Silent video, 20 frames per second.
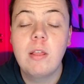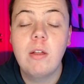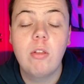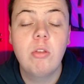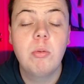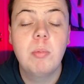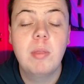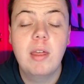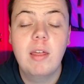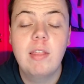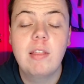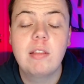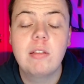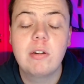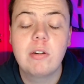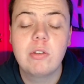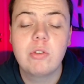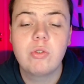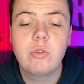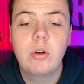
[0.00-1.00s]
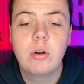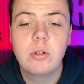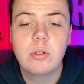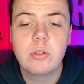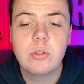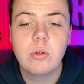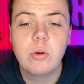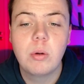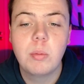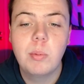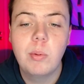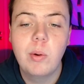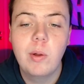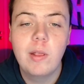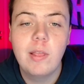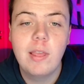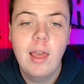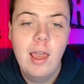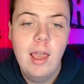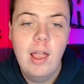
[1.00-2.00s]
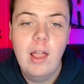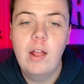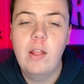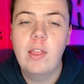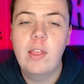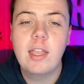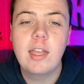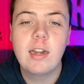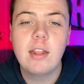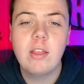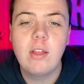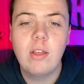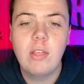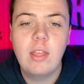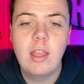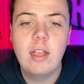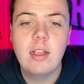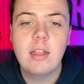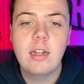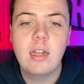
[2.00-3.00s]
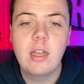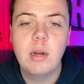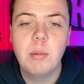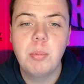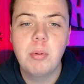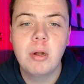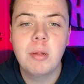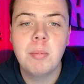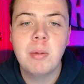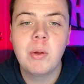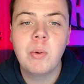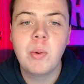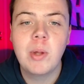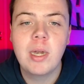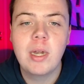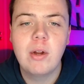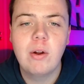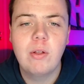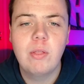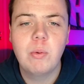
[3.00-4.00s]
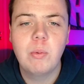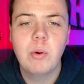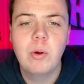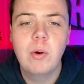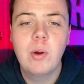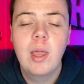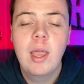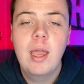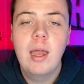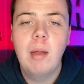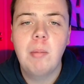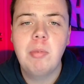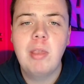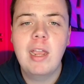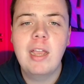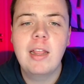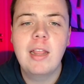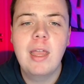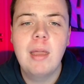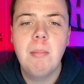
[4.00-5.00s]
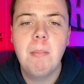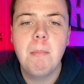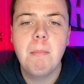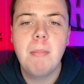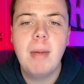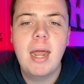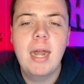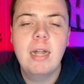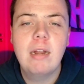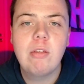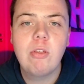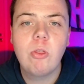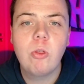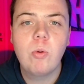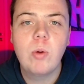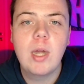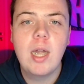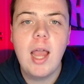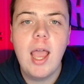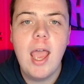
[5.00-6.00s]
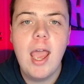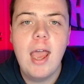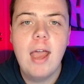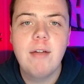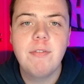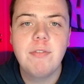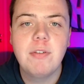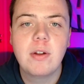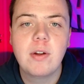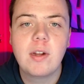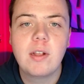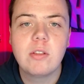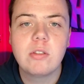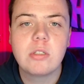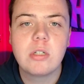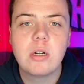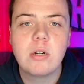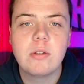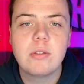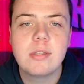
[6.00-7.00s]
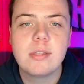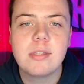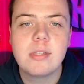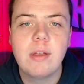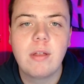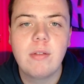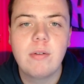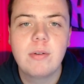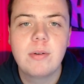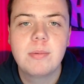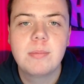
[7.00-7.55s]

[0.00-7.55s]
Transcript: Ultimately, I think they're going to struggle to score points. And then Kennesaw State's going to get a pretty big win here on the road. I'm taking them minus three and a half here against Charleston Southern.